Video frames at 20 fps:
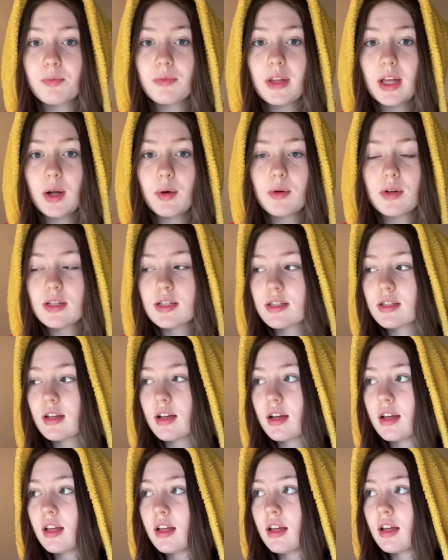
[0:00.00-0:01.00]

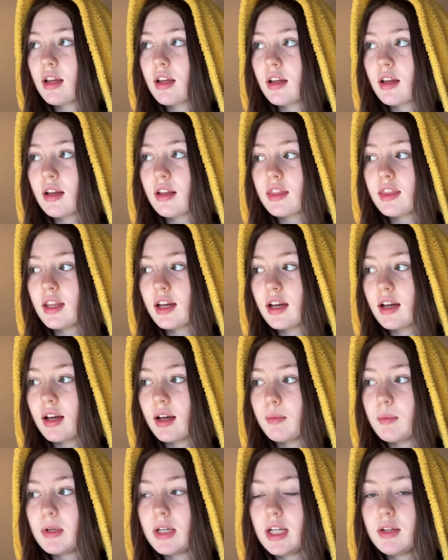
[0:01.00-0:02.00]
The
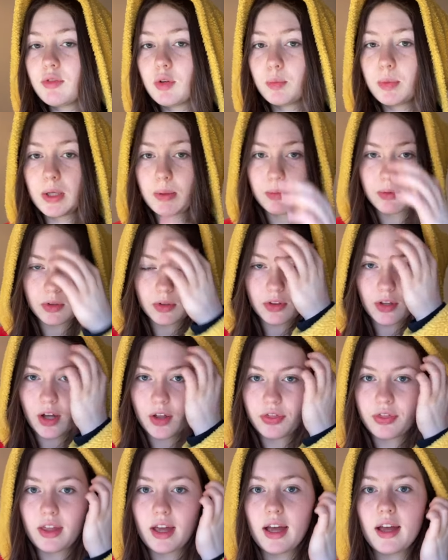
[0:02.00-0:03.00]
medieval people
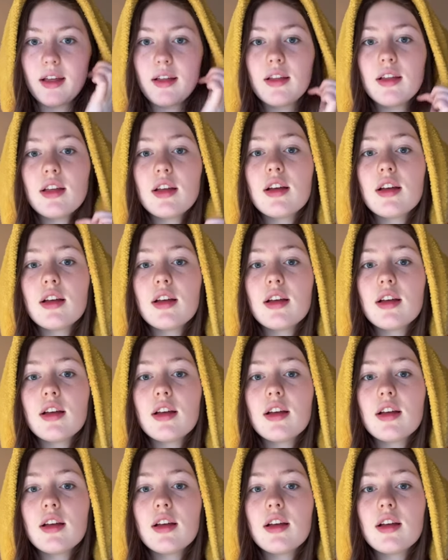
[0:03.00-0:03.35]
thought that